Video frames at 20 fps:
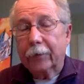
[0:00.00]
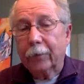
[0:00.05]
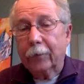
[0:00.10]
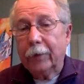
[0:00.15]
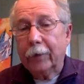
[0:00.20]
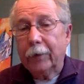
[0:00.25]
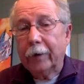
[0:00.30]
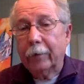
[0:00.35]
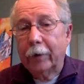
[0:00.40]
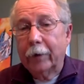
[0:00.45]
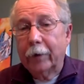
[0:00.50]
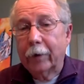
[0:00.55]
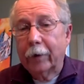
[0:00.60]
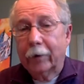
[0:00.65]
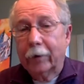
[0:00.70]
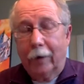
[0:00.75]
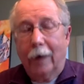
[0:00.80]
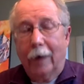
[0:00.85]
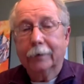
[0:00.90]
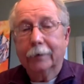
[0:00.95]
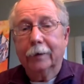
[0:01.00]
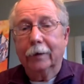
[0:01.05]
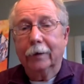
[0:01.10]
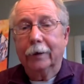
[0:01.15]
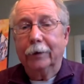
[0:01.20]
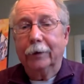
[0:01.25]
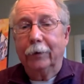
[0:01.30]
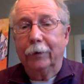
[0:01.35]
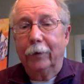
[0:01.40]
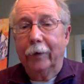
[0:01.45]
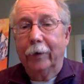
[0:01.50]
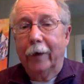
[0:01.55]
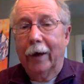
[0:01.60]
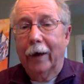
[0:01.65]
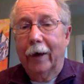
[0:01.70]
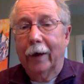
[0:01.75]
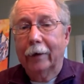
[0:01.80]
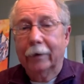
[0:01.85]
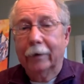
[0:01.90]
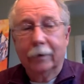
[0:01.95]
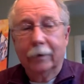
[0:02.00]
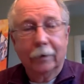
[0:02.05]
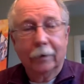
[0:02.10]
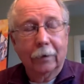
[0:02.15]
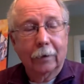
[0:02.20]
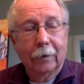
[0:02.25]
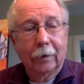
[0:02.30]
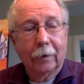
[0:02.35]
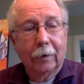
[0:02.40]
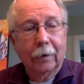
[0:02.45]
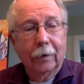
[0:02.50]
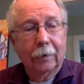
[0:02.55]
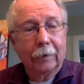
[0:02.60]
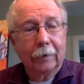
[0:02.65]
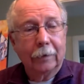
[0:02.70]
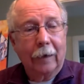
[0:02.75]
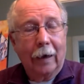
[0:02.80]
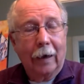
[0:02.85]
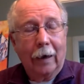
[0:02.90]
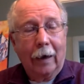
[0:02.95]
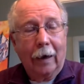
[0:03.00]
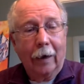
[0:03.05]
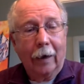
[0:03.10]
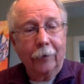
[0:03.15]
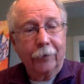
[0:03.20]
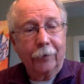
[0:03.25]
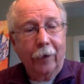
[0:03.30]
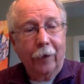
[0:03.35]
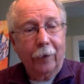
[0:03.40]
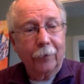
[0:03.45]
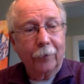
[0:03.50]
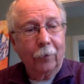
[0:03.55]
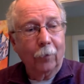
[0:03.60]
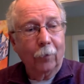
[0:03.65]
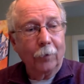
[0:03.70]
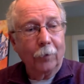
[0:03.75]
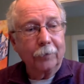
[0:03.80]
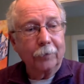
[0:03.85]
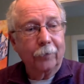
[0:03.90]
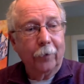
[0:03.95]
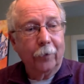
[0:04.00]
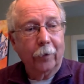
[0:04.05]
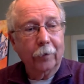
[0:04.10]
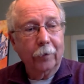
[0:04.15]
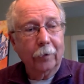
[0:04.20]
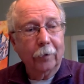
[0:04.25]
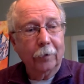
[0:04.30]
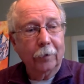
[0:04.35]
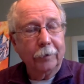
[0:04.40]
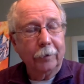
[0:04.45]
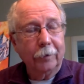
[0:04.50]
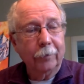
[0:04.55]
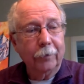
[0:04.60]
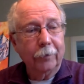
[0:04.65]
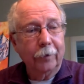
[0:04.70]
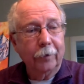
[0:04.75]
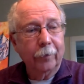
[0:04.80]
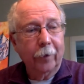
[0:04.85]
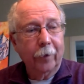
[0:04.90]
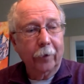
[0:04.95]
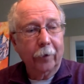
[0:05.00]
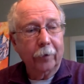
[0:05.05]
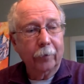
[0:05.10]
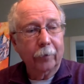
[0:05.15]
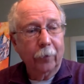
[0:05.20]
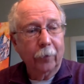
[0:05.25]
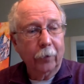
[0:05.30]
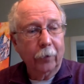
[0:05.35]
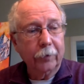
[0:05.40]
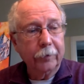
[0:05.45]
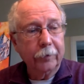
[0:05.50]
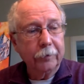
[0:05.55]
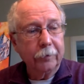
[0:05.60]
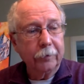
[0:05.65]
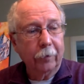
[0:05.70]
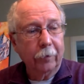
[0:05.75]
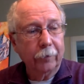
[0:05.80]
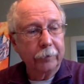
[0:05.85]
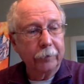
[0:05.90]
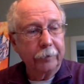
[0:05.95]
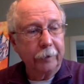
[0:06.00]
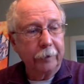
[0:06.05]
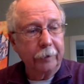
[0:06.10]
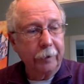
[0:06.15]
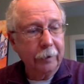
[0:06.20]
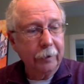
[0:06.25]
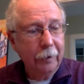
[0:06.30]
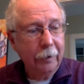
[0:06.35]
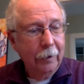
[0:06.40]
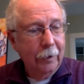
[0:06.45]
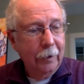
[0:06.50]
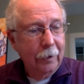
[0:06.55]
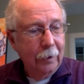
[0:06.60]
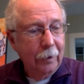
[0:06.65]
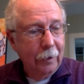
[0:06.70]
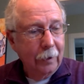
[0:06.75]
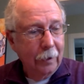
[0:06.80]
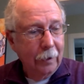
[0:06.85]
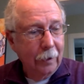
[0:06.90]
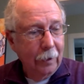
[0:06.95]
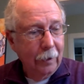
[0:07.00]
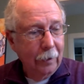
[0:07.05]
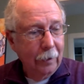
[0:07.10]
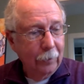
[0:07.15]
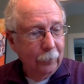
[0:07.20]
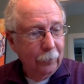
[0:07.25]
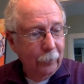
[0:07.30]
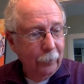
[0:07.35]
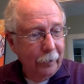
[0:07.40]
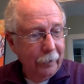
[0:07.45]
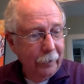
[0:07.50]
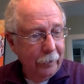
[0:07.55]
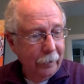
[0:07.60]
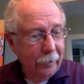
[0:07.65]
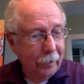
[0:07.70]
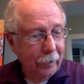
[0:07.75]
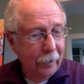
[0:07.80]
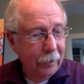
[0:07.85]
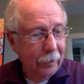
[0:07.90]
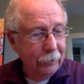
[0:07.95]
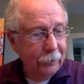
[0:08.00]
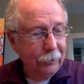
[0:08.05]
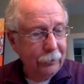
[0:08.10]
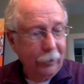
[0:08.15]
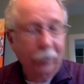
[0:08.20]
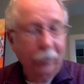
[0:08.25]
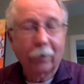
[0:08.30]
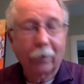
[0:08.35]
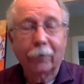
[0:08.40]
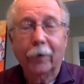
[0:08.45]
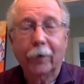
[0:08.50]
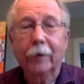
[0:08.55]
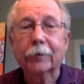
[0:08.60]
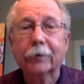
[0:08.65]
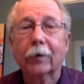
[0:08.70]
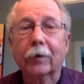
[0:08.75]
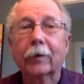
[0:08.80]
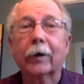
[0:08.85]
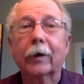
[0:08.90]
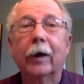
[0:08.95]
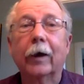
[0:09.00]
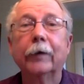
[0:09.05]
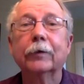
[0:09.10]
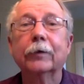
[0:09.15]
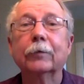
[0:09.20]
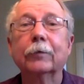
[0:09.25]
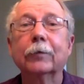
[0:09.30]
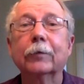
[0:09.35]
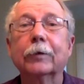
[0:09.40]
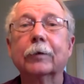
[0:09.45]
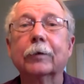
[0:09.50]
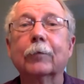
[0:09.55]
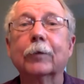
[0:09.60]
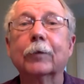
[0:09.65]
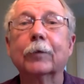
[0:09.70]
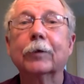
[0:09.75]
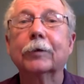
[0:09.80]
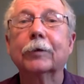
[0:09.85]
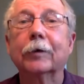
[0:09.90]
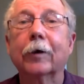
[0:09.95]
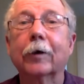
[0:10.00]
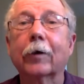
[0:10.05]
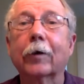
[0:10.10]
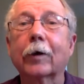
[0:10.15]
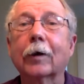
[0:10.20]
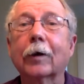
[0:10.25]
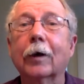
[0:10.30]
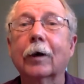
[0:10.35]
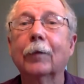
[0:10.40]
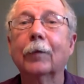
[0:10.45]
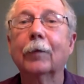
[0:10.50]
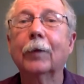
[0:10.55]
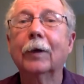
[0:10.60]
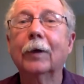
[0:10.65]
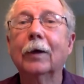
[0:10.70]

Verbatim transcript: we, we are constantly doing that. Uh, our chapter works very closely with the American Bird Conservancy uh, we uh, share events on occasion with the, with the Sierra Club.